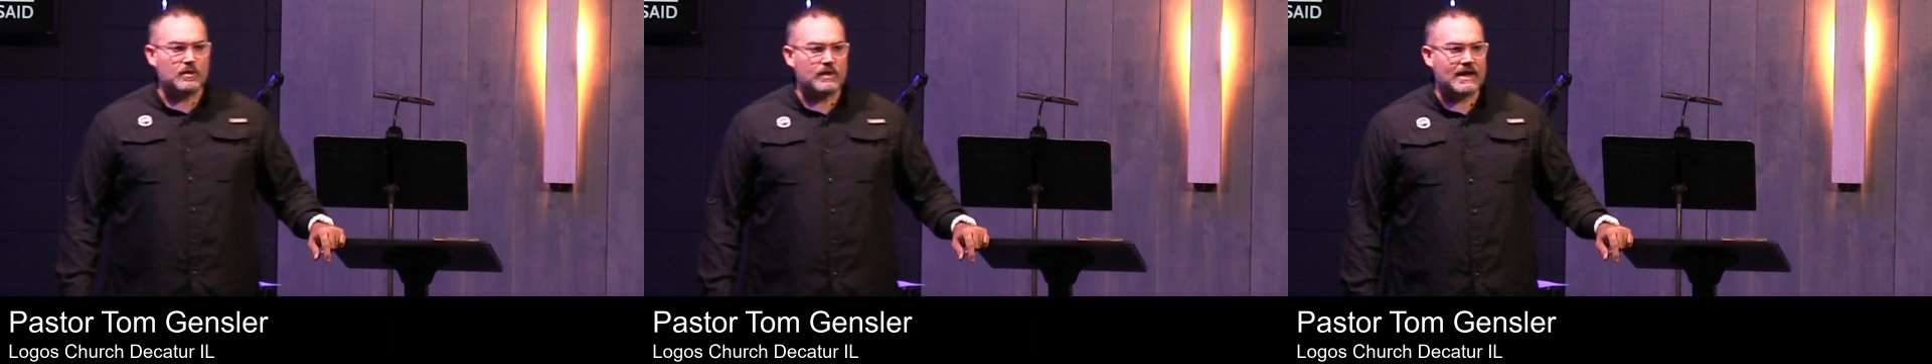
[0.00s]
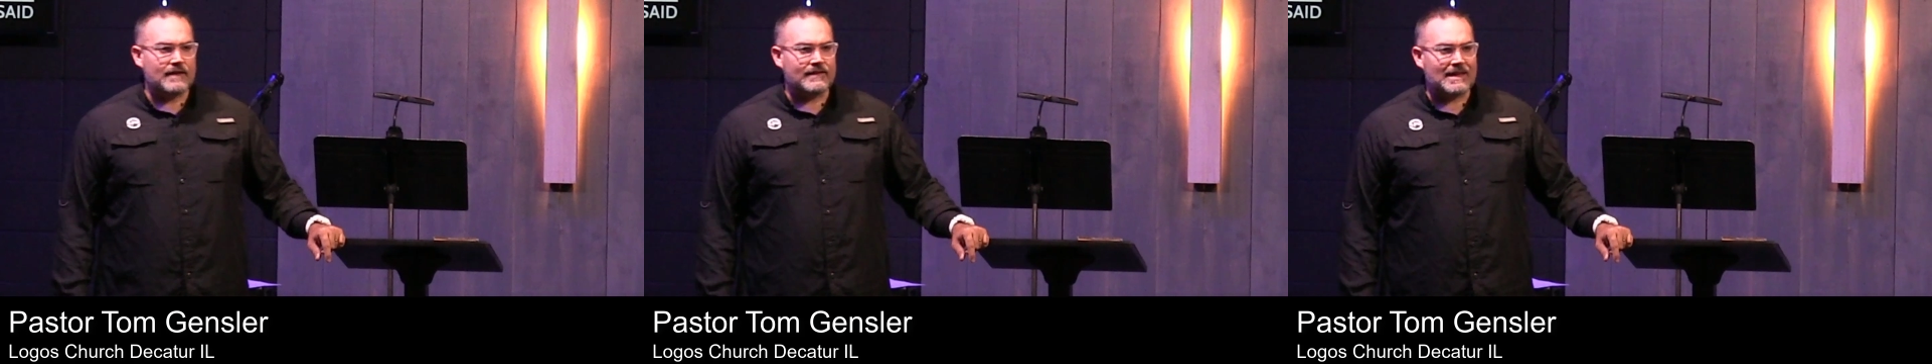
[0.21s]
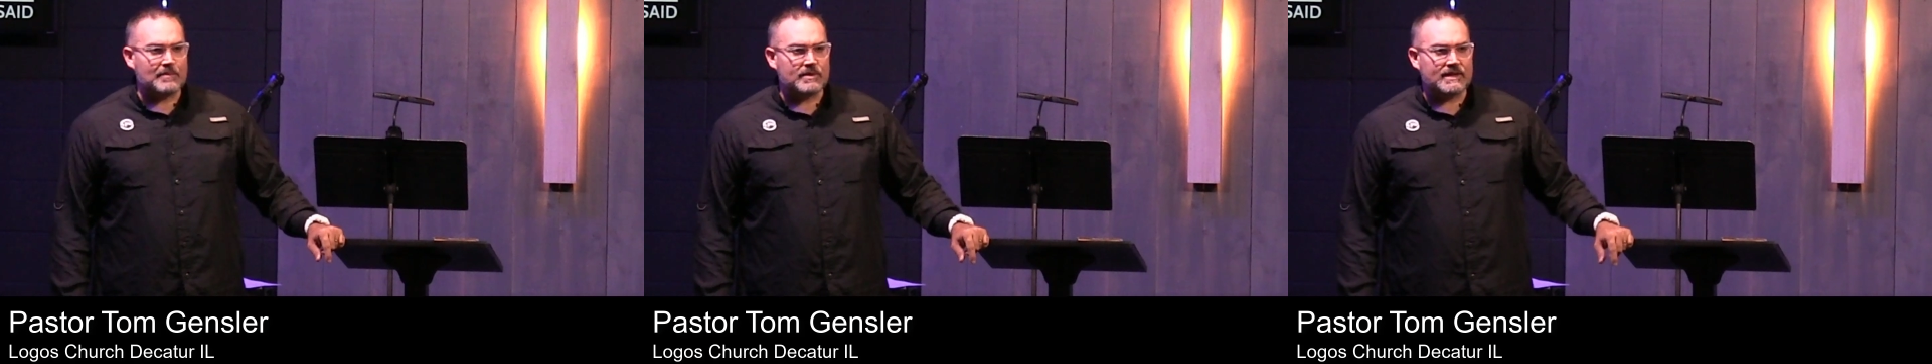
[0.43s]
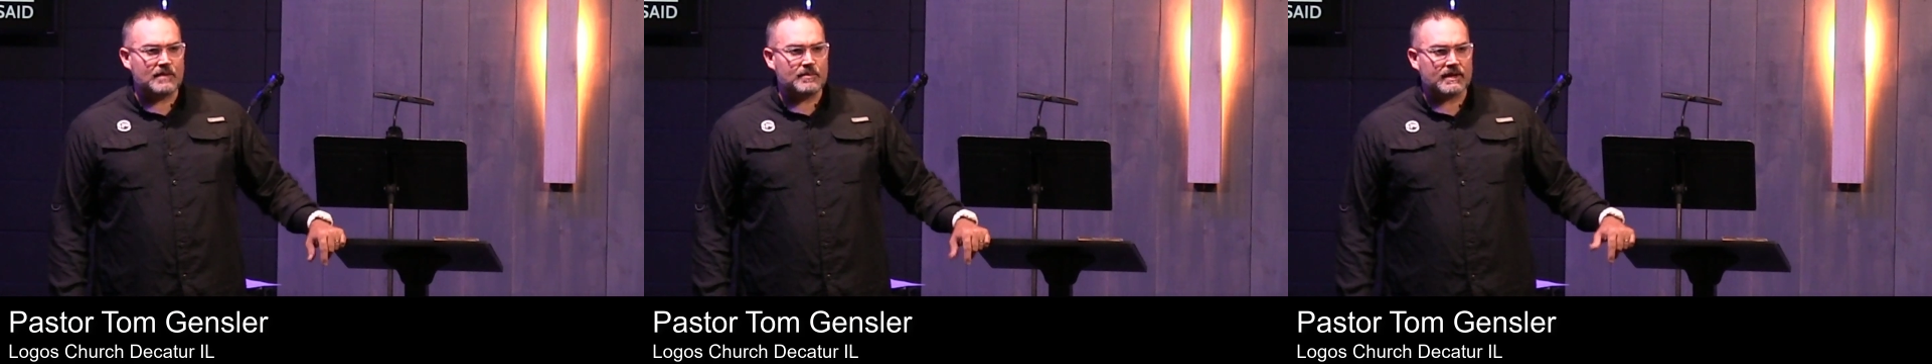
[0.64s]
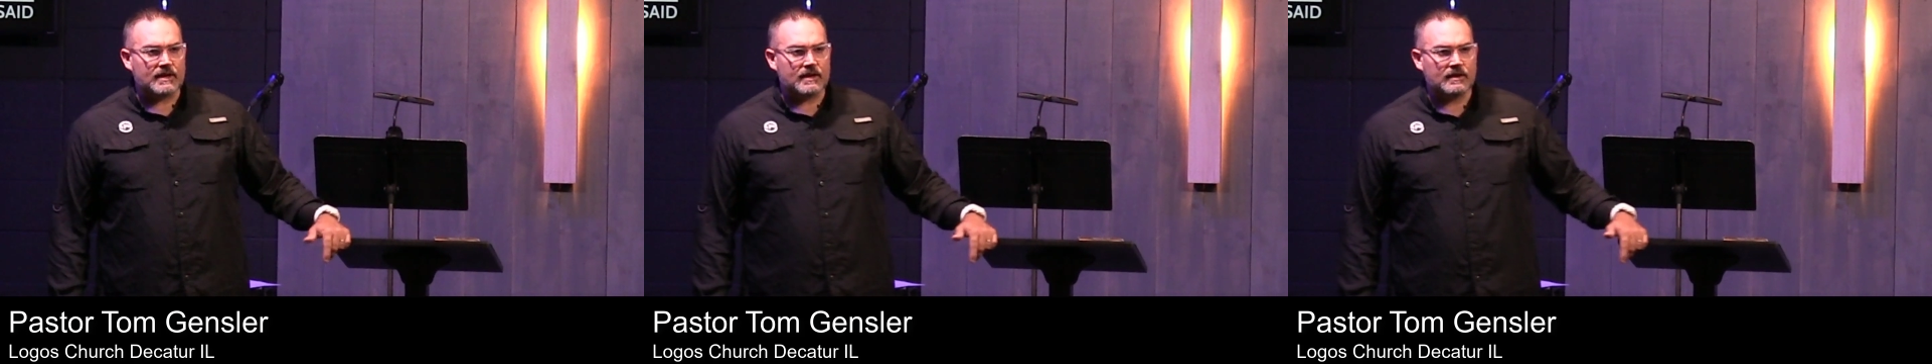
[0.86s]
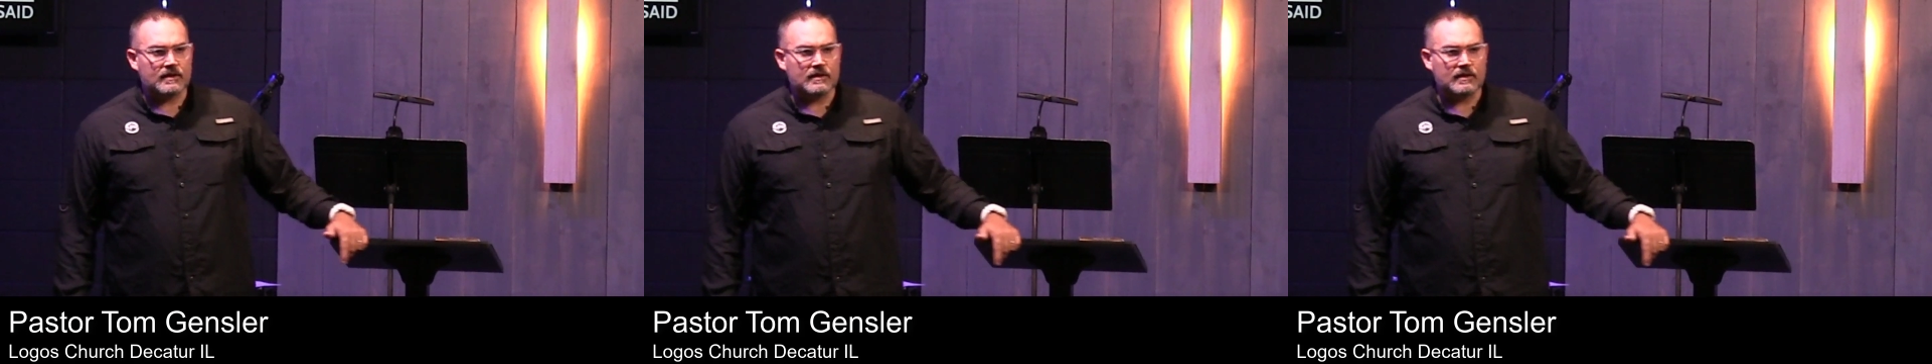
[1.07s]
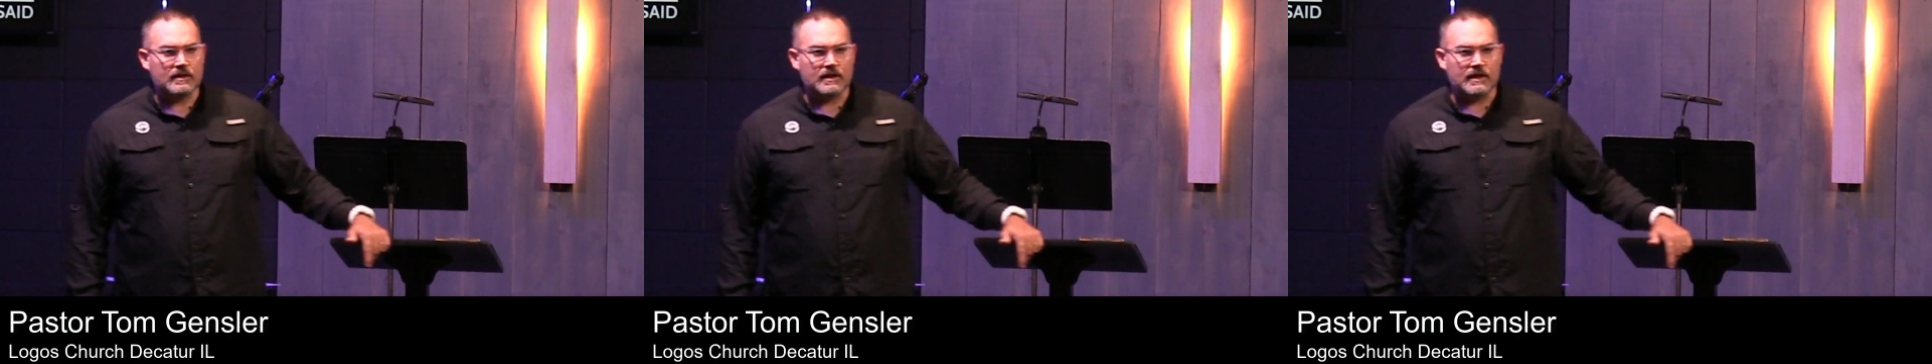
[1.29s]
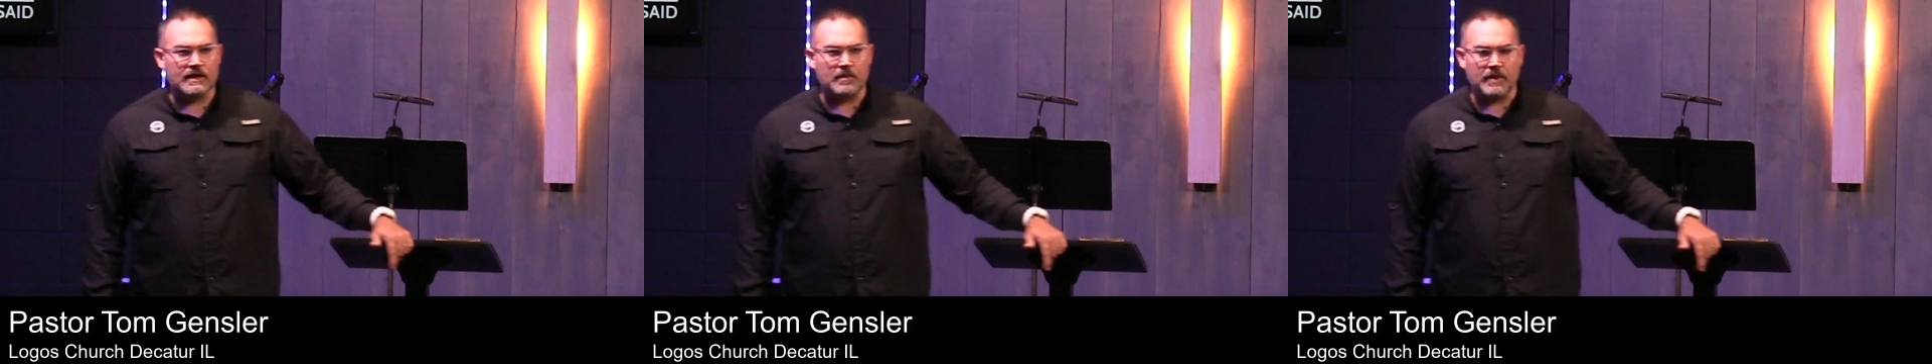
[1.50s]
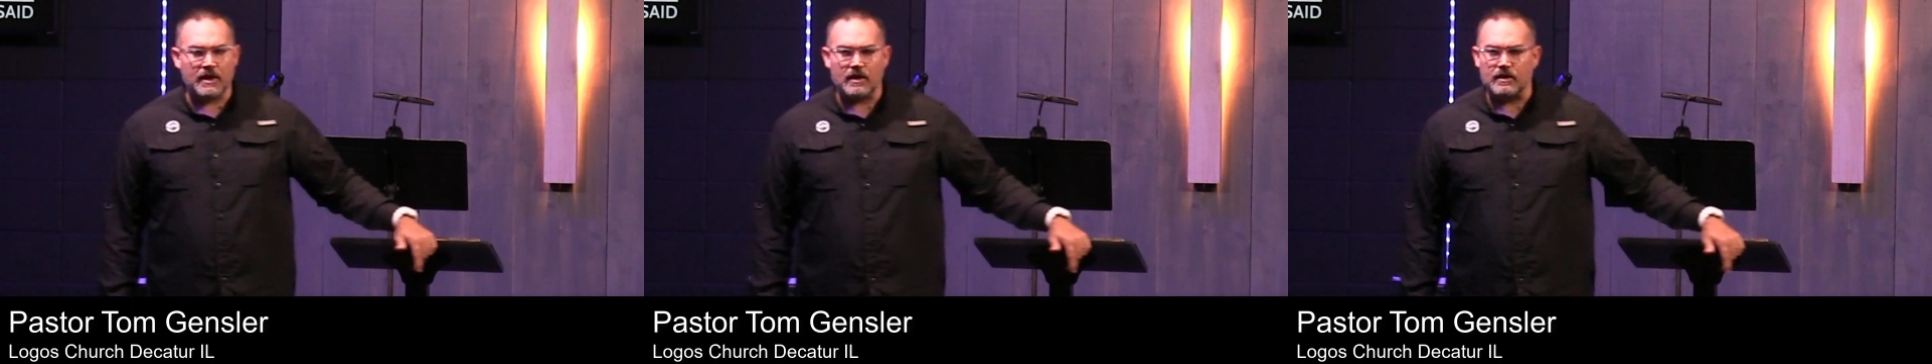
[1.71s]
we have an epidemic in
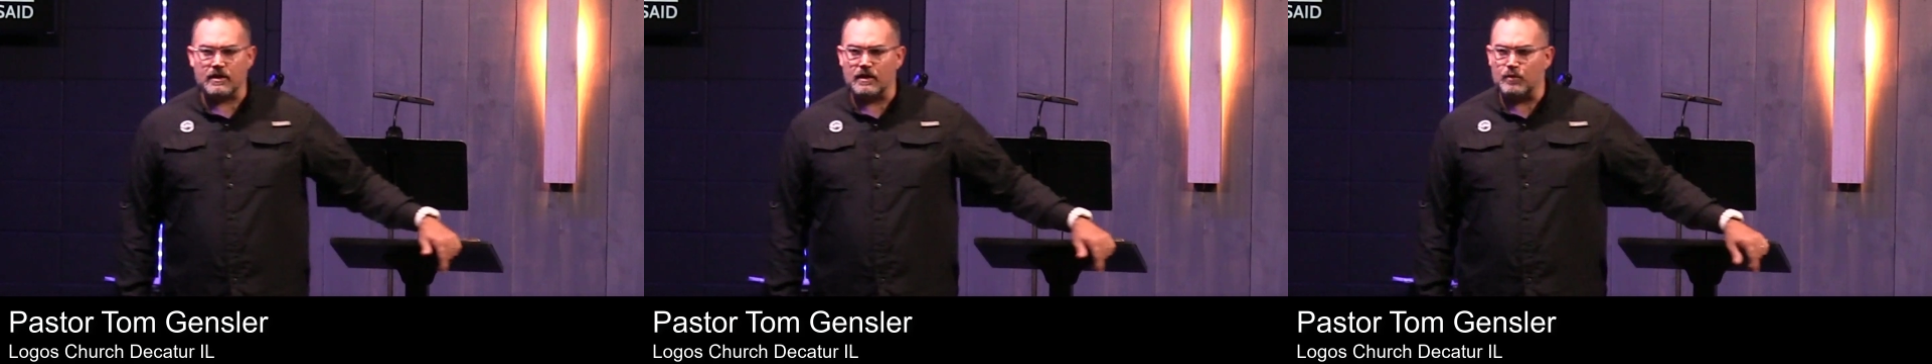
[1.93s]
America.